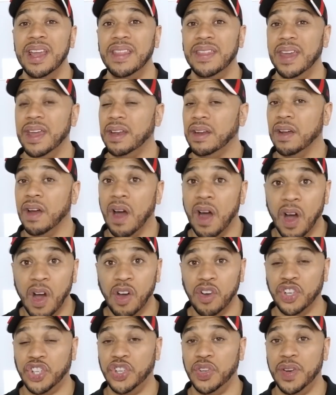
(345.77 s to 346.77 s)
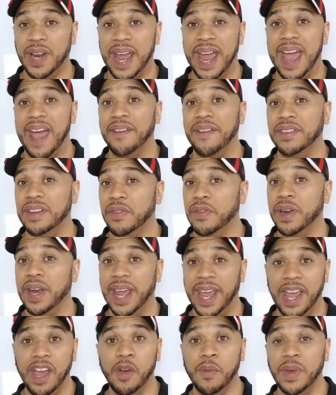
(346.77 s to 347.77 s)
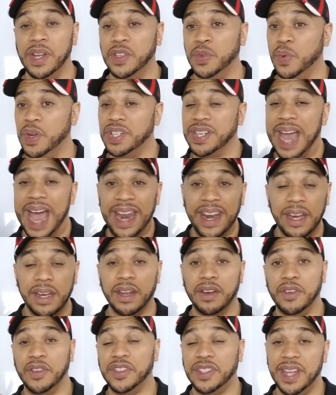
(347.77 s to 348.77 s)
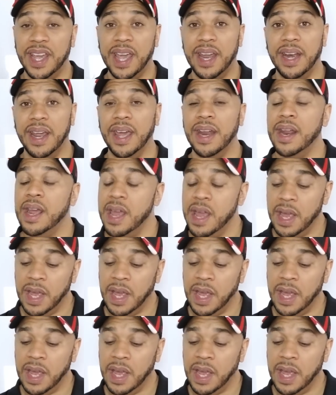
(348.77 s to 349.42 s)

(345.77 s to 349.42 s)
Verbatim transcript: that cause you to have different ailments, which I didn't understand that.